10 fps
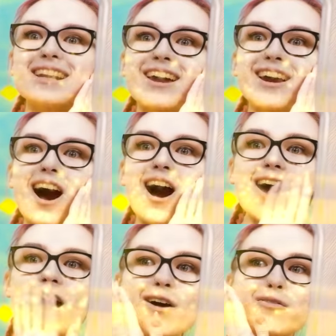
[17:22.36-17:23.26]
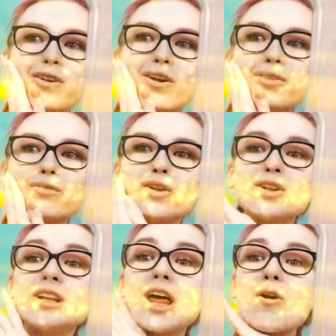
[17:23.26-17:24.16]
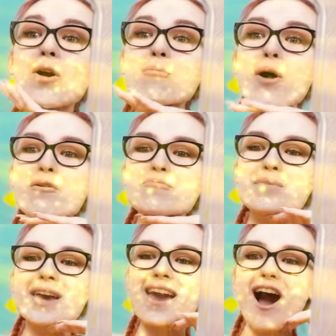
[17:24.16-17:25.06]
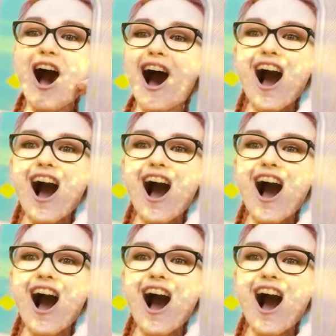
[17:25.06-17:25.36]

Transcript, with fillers: It's like I have a youthful glow about me!